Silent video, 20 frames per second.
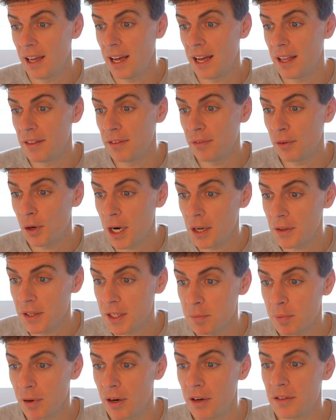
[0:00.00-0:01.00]
And throughout
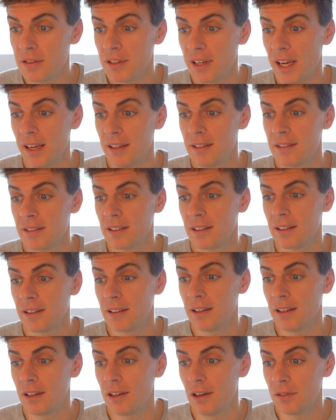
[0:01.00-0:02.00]
this process,
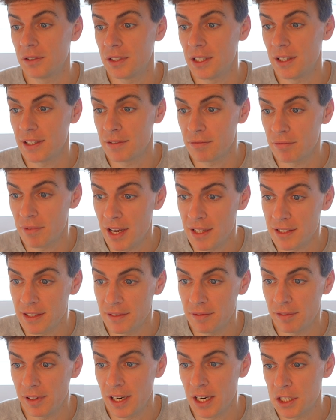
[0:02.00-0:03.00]
obviously there's
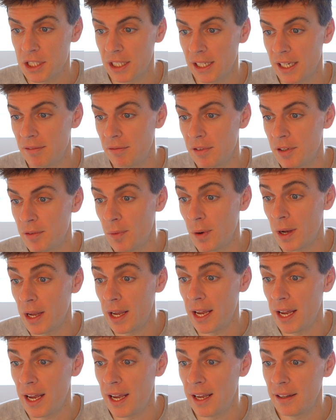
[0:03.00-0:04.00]
resin flashing
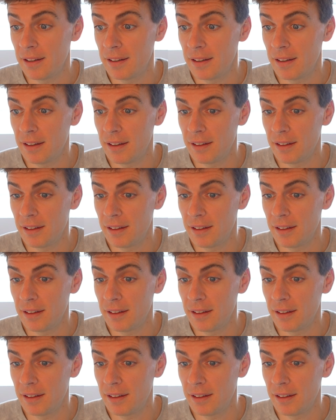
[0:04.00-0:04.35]
everywhere,